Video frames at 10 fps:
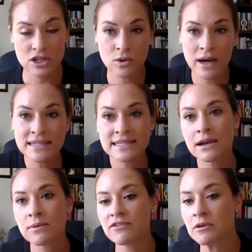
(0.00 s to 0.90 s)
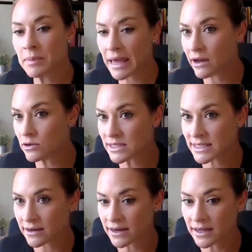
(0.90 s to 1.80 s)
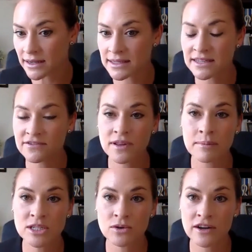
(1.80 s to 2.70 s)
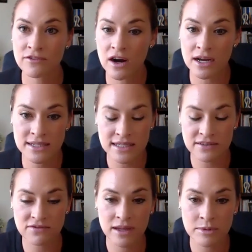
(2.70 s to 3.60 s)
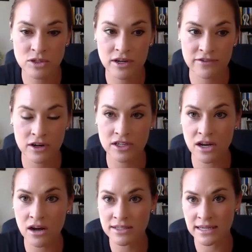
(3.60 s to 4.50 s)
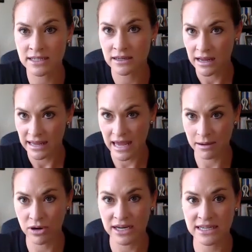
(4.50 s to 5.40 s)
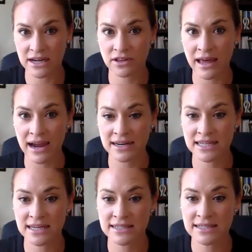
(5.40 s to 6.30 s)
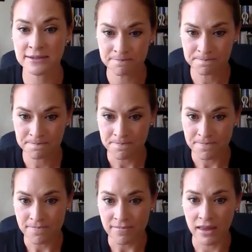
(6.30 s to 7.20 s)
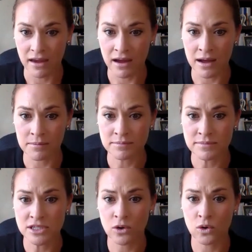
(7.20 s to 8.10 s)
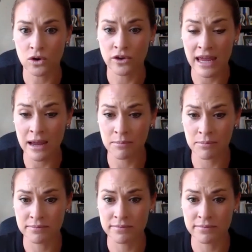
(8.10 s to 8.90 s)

So I stay away from cow's dairy. It's inflammatory for us. It's inflammatory for our dogs. They can't break down the lactase. Or they can't,